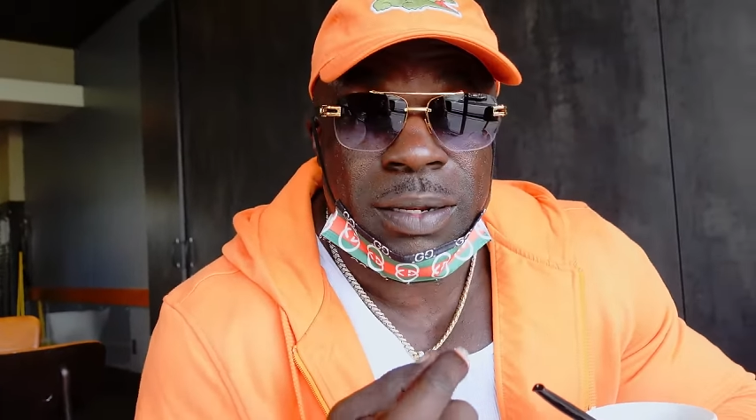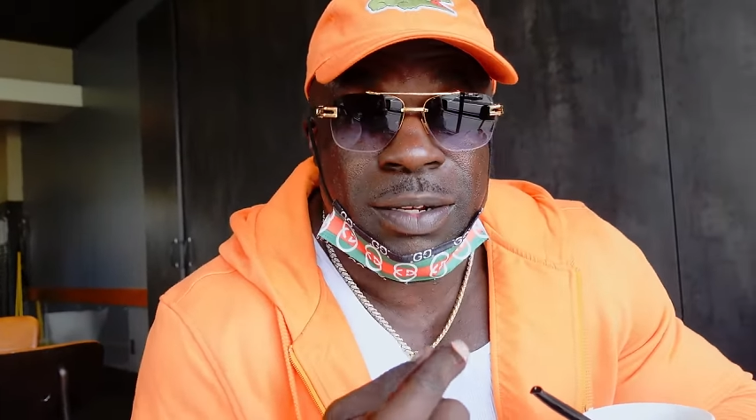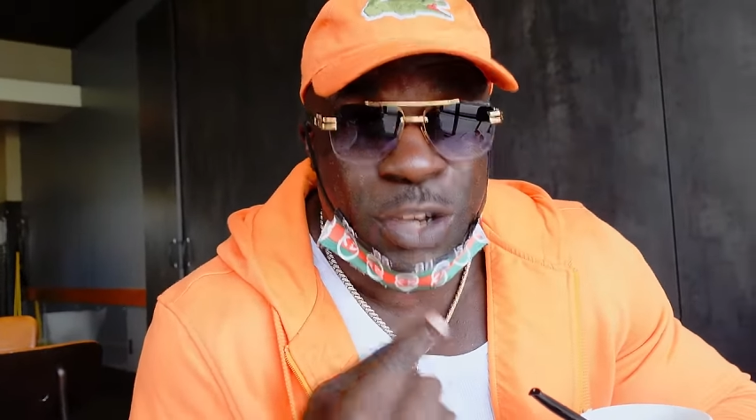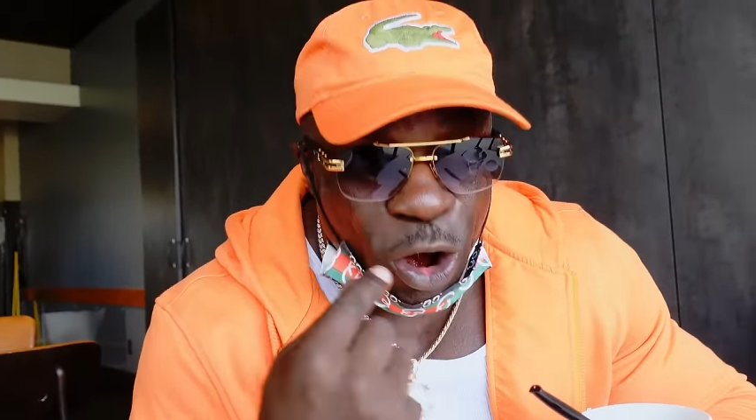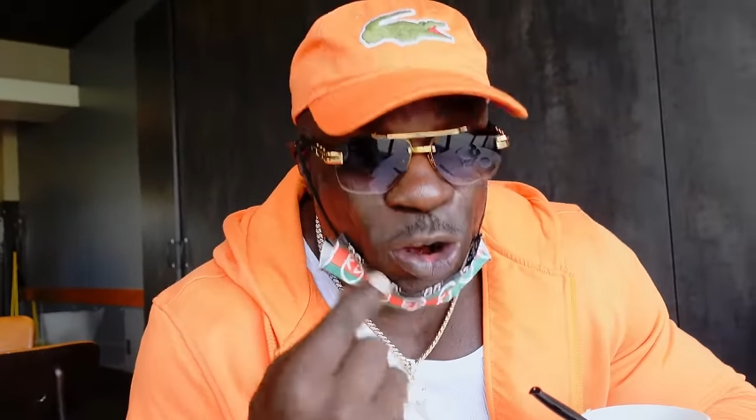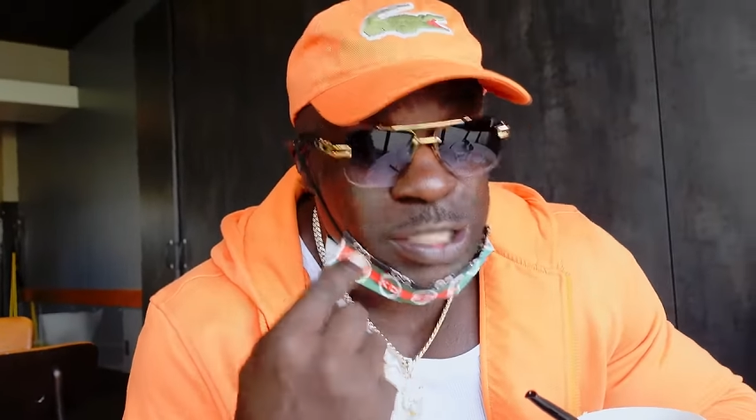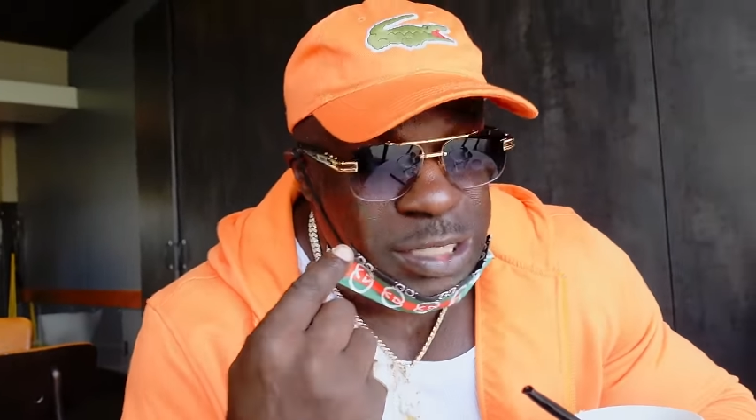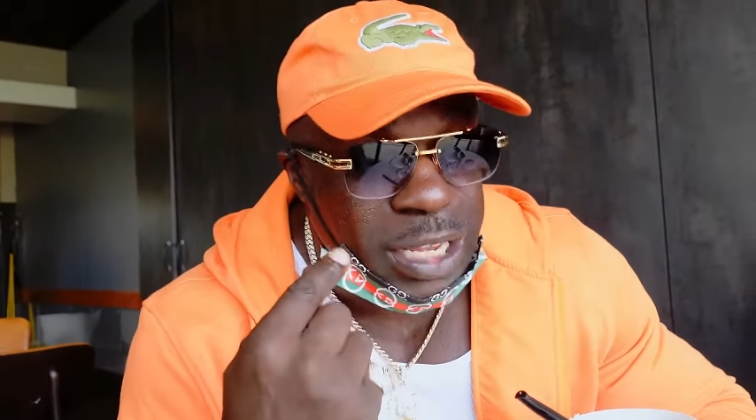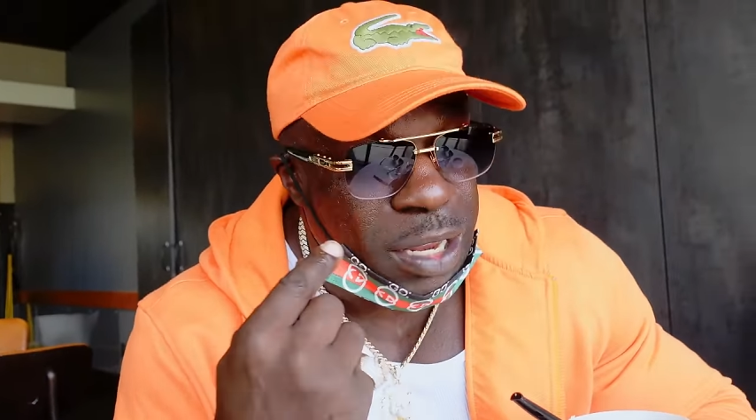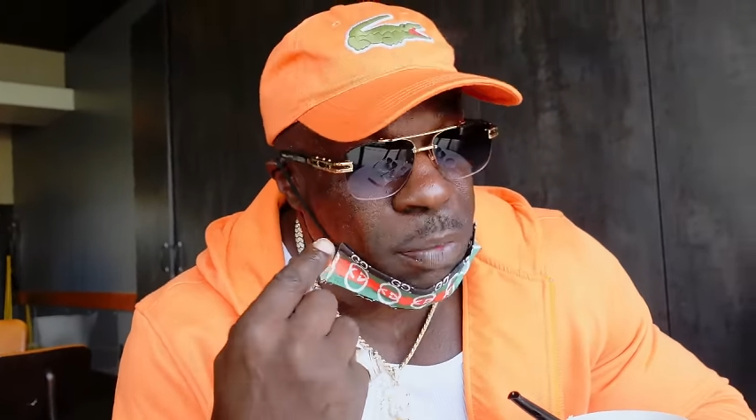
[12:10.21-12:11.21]

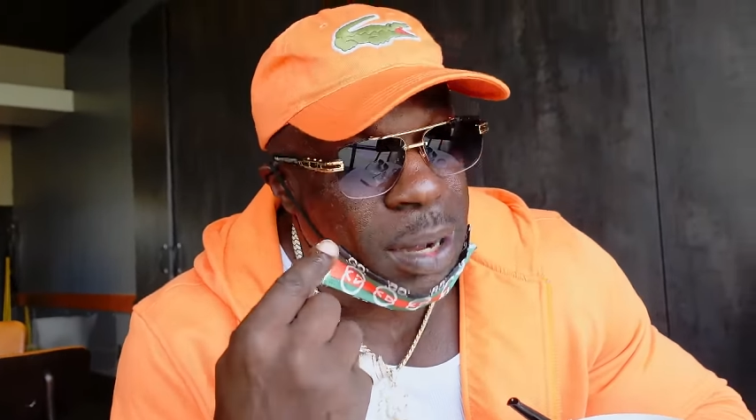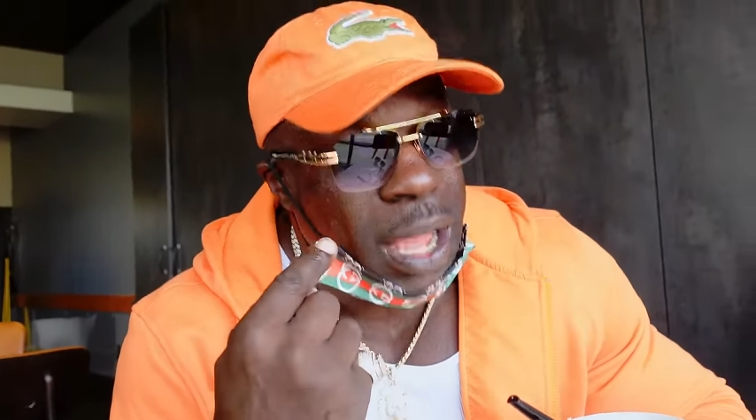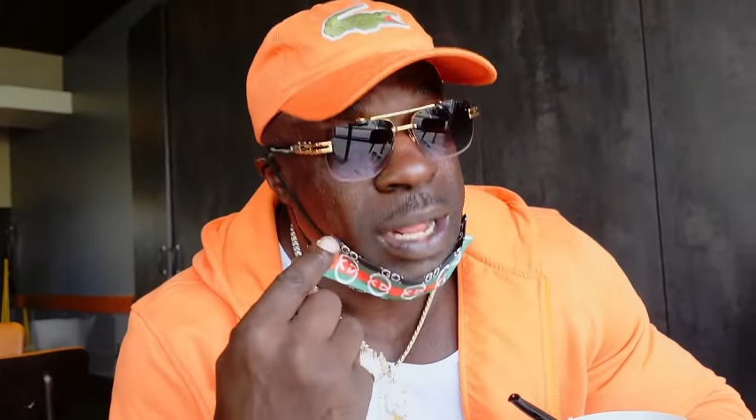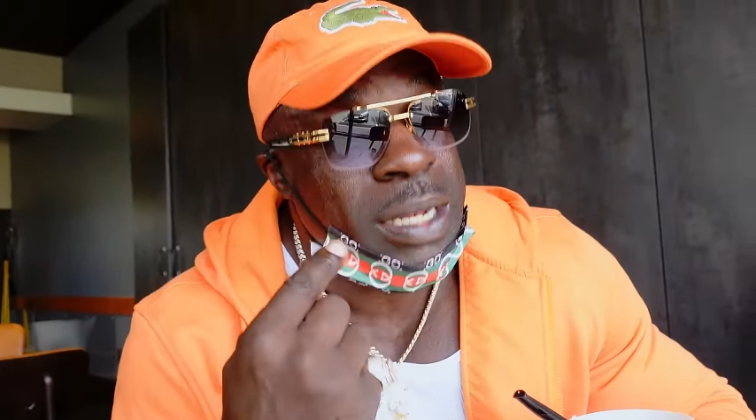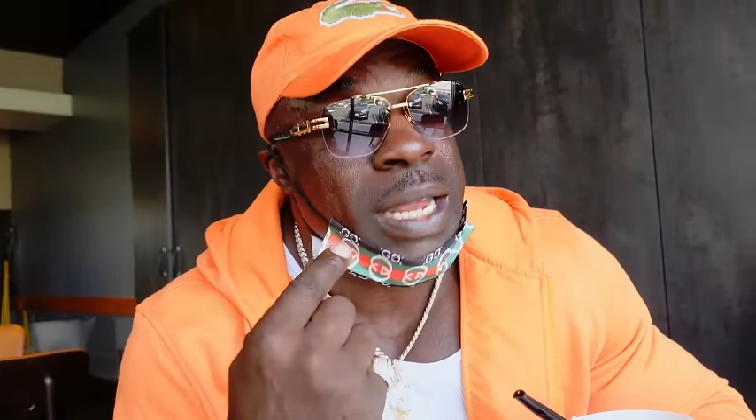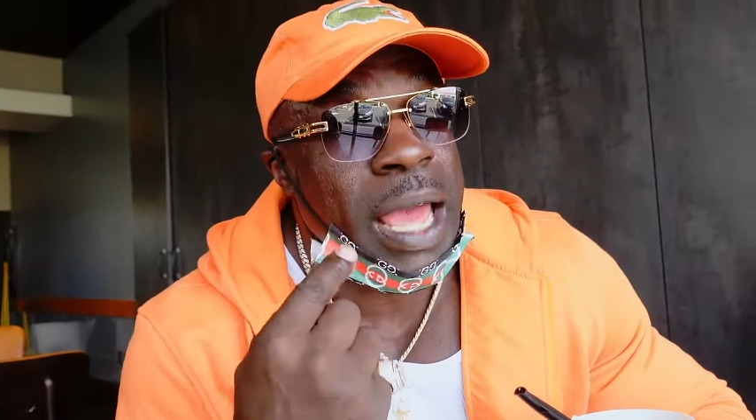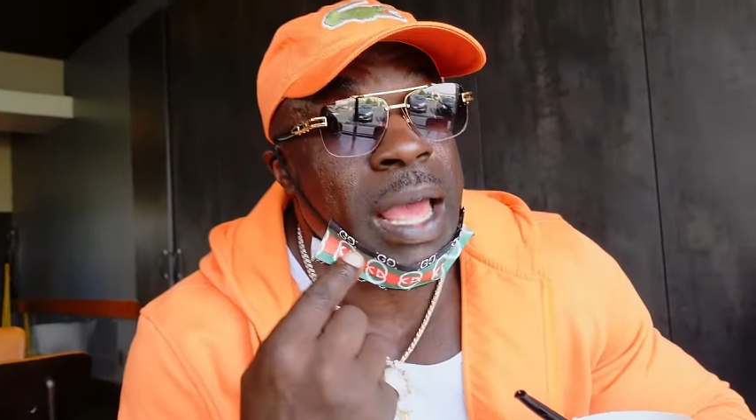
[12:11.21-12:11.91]
dark-skinned black at that.